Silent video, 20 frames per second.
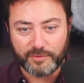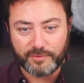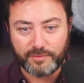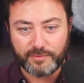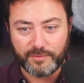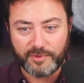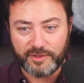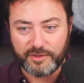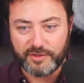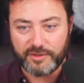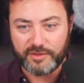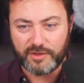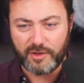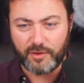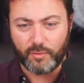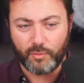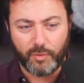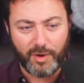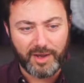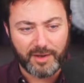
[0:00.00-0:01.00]
miniatures. Oh,
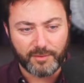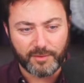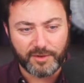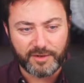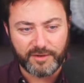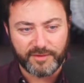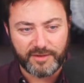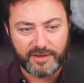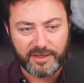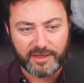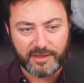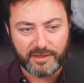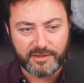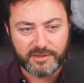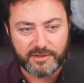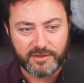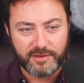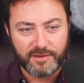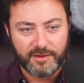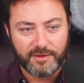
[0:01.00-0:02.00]
wow, look at
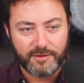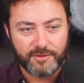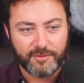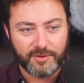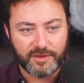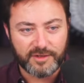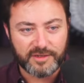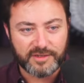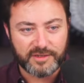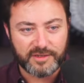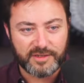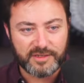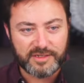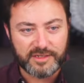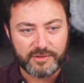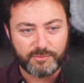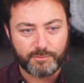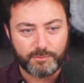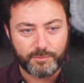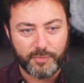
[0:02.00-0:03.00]
these. Right, so this
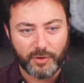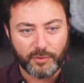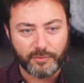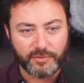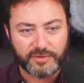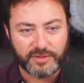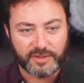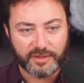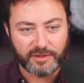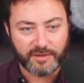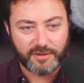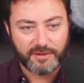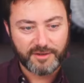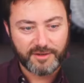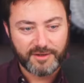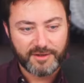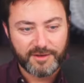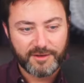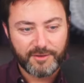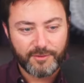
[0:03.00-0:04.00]
is Bolter
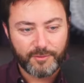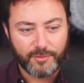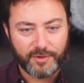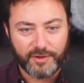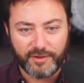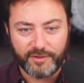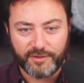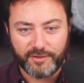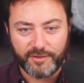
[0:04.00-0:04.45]
with